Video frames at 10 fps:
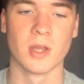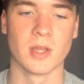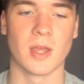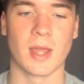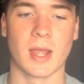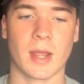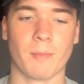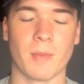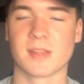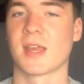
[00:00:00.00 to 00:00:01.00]

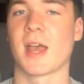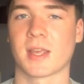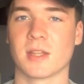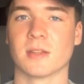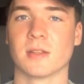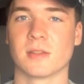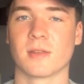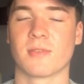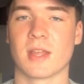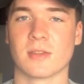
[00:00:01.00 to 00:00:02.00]
attacking
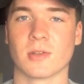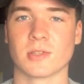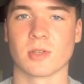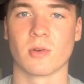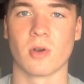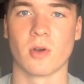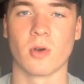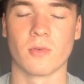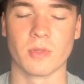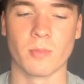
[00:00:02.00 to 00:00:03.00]
defenders
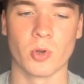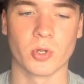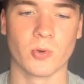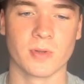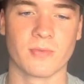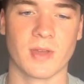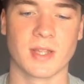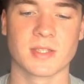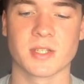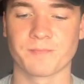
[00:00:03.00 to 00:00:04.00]
of the Monaco
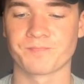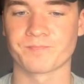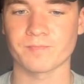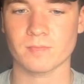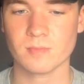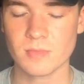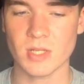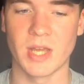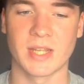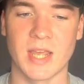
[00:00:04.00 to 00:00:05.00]
defence.
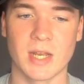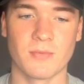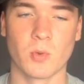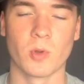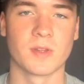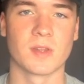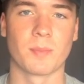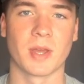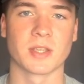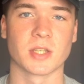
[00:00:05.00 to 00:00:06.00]
Again, if you wanted to
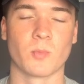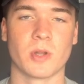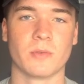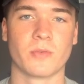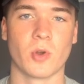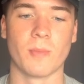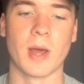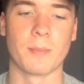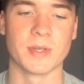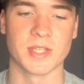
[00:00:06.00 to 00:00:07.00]
pick someone from
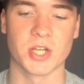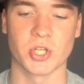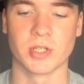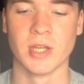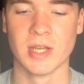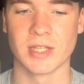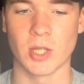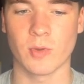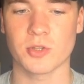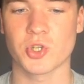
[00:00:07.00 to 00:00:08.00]
that position.
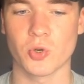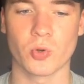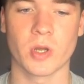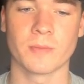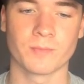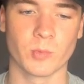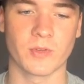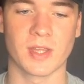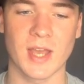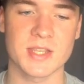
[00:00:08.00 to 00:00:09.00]
Now with Girona, we've
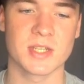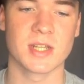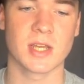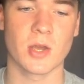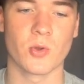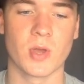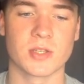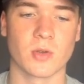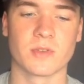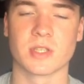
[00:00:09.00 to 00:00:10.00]
got Gazzaniga, who
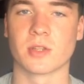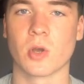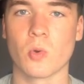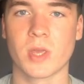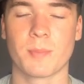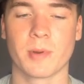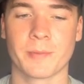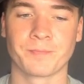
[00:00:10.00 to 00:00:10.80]
is obviously the goalkeeper,